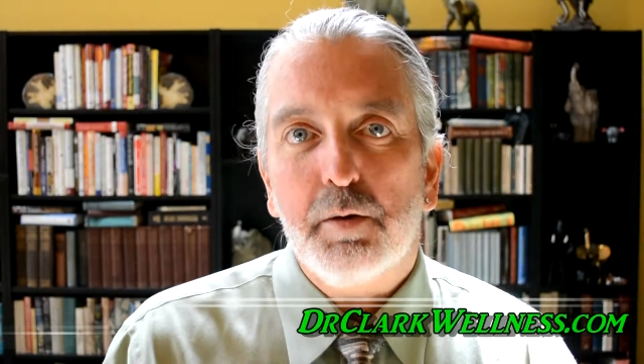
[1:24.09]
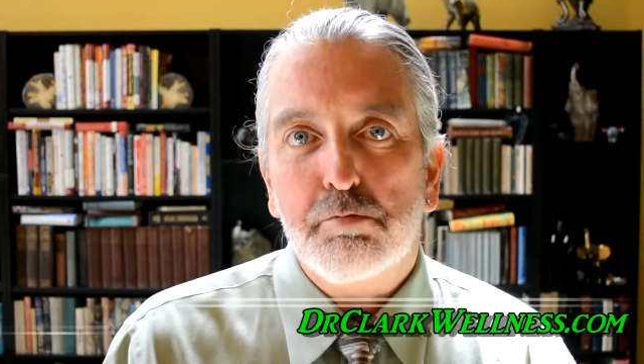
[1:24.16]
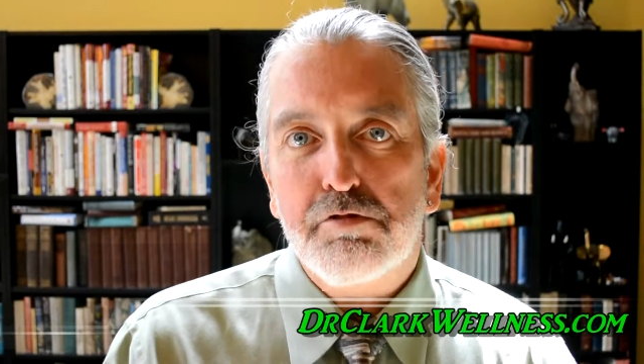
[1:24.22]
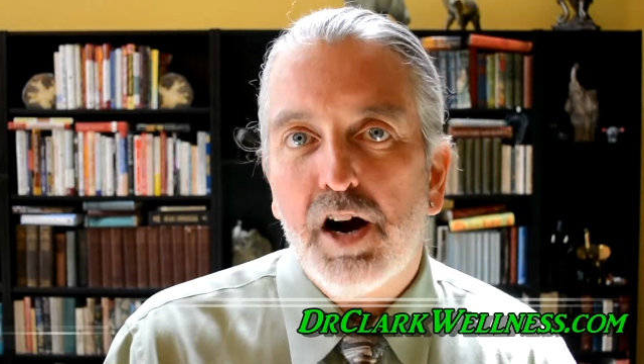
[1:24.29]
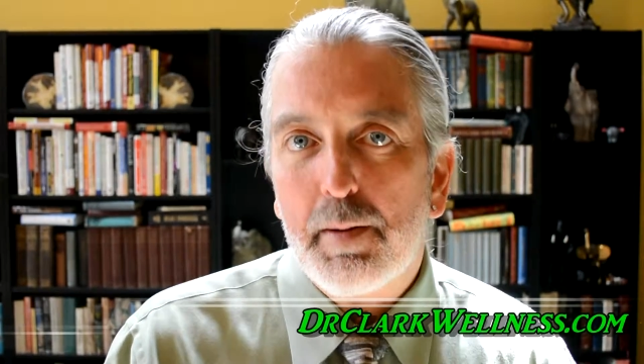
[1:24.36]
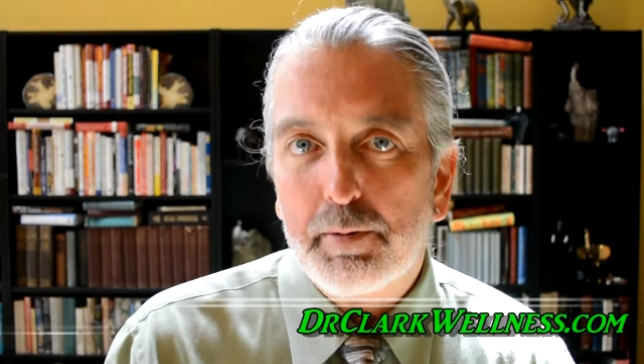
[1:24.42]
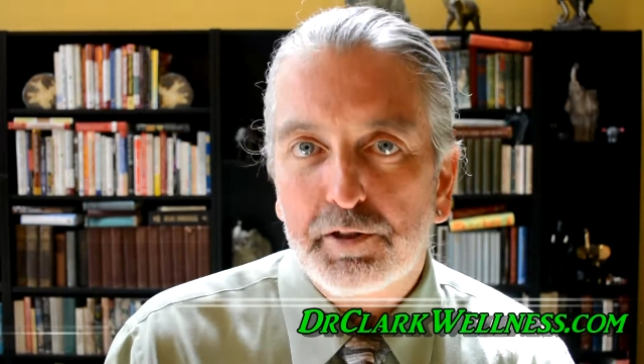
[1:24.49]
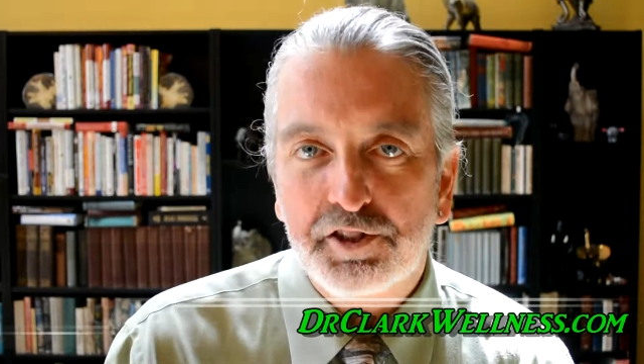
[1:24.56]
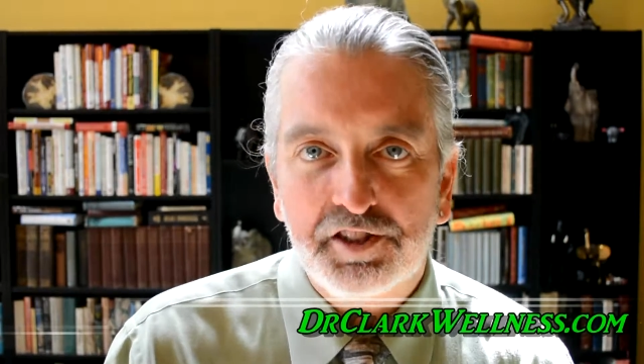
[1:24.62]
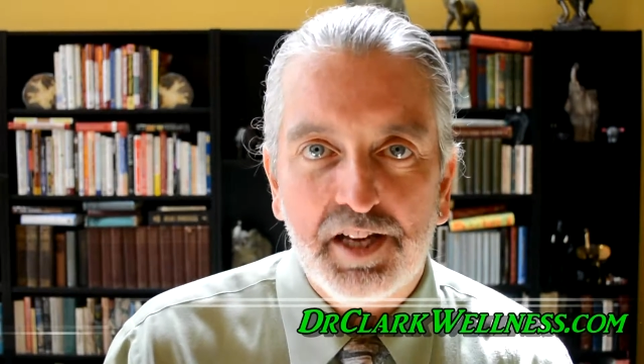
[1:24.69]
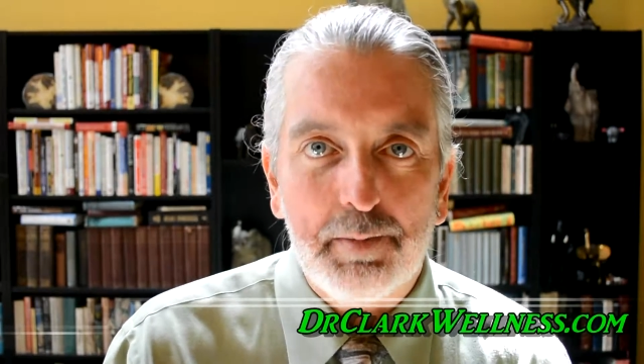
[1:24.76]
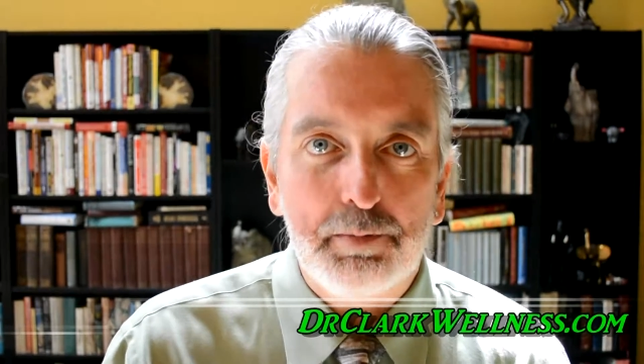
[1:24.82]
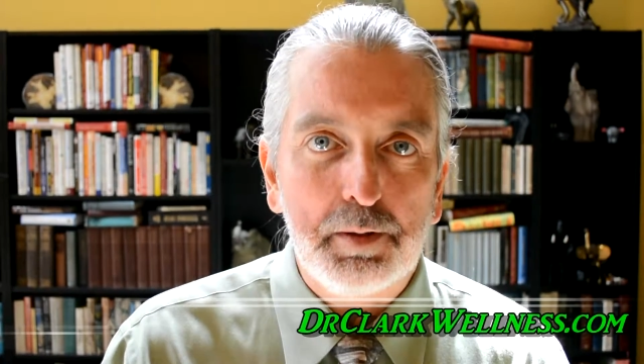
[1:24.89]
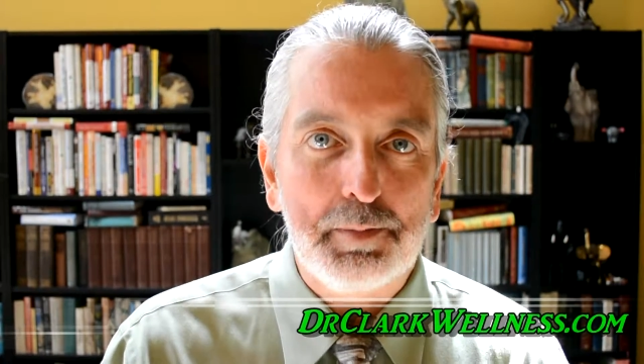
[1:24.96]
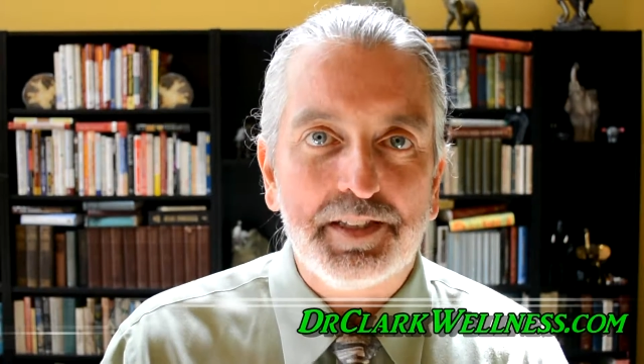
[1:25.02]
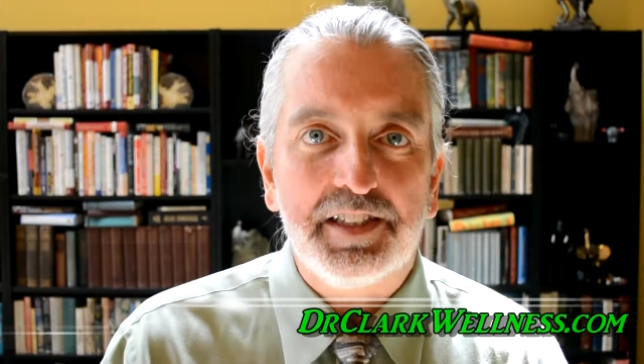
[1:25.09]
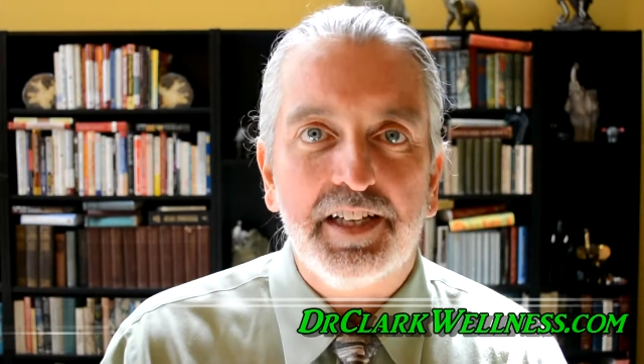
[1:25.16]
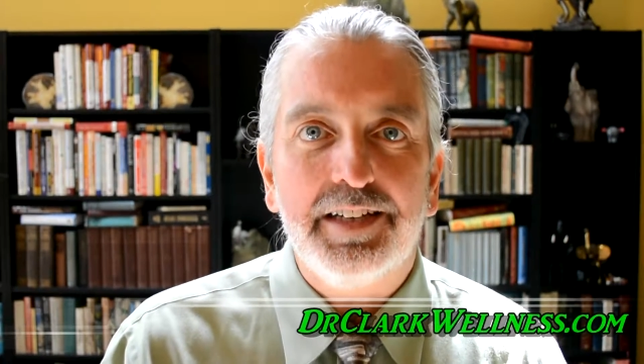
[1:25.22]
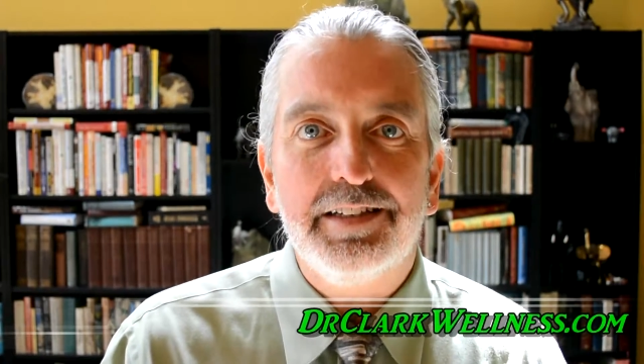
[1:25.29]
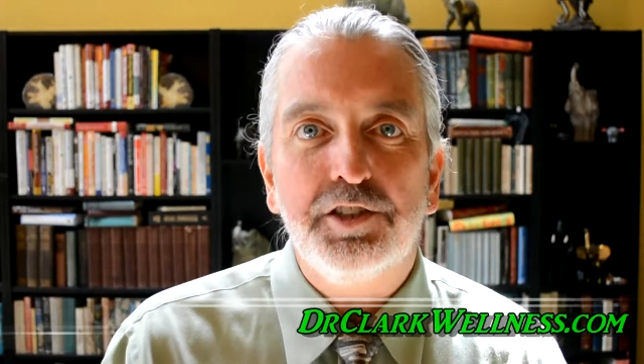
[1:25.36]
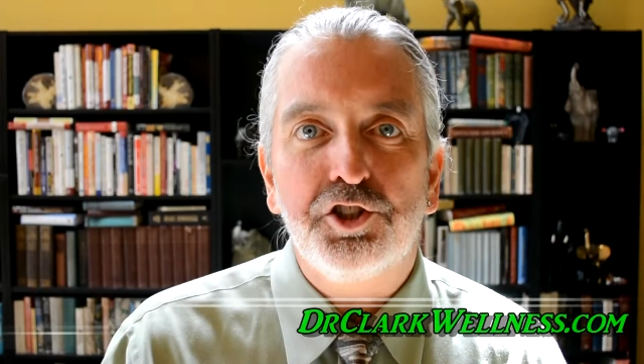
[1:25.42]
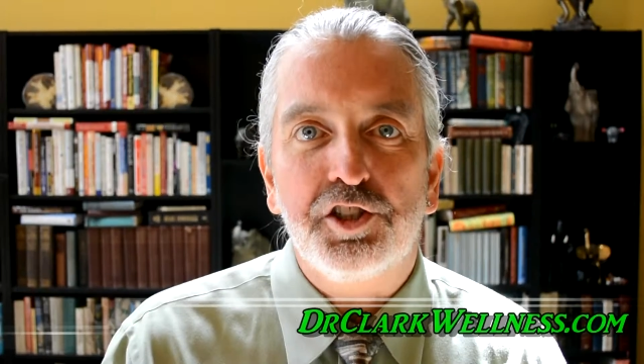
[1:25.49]
proper
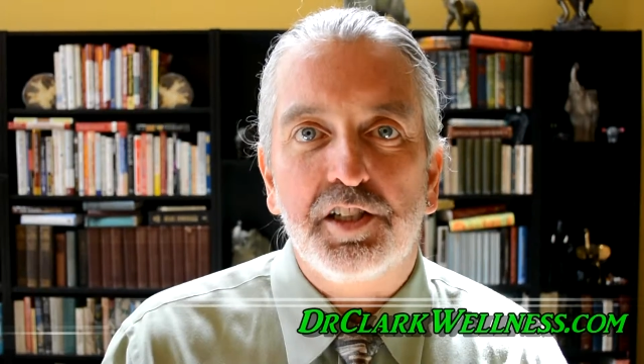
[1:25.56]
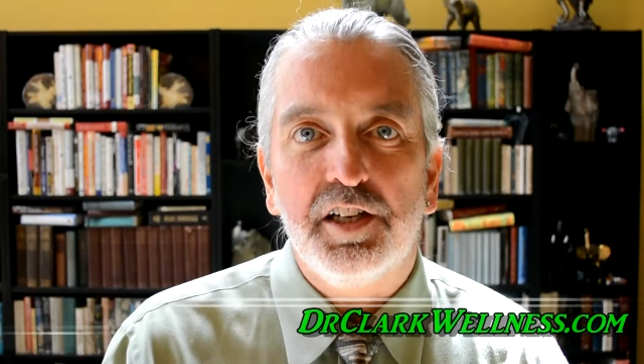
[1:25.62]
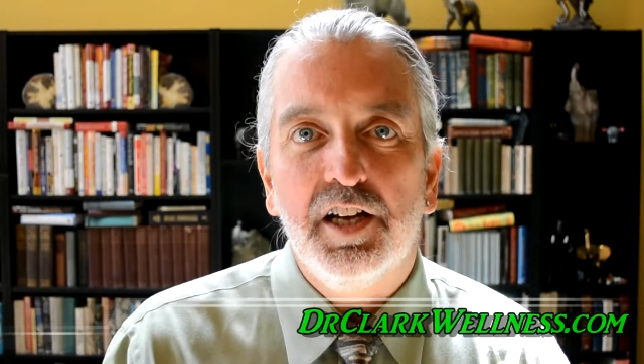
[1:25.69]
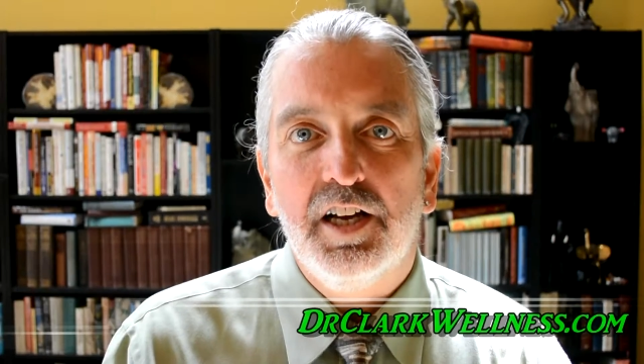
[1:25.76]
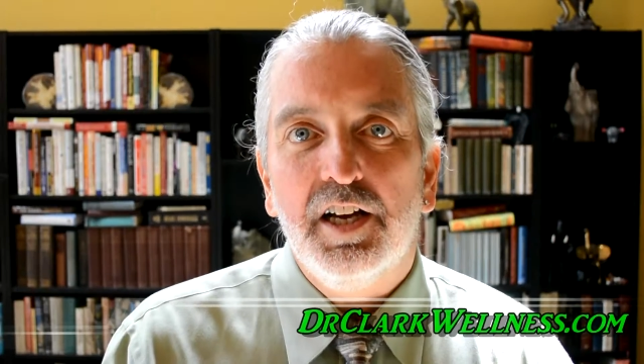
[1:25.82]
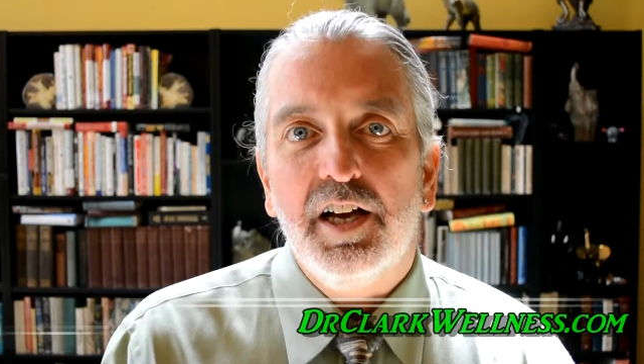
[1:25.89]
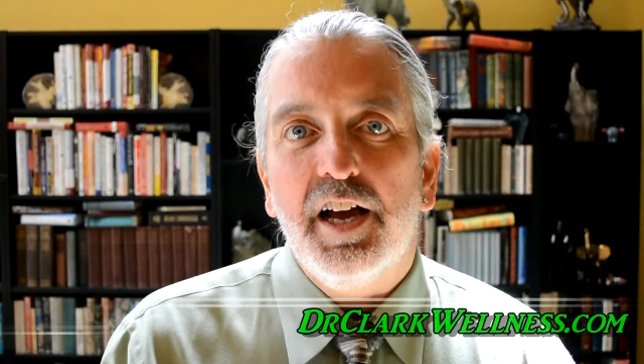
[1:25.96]
supplementation,